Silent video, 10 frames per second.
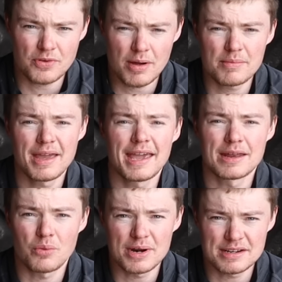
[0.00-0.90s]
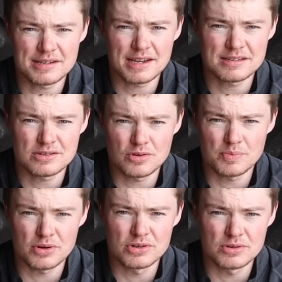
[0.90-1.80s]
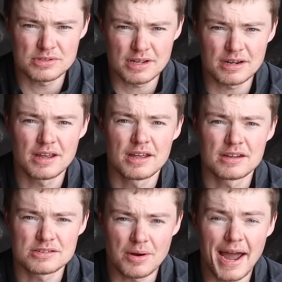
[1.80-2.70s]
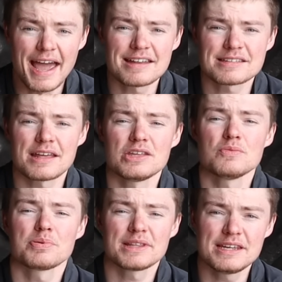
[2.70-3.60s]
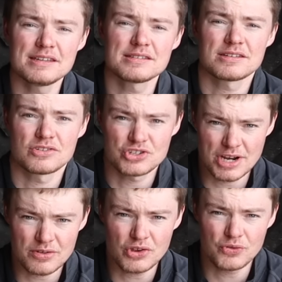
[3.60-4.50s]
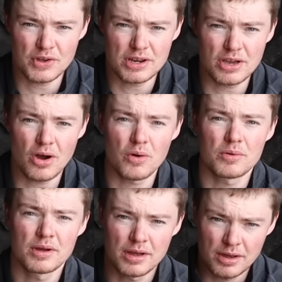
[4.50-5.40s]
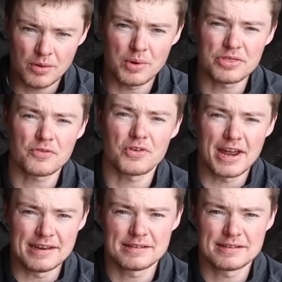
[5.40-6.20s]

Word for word: from and what it takes to produce it. So I ask that you please share this video with a friend.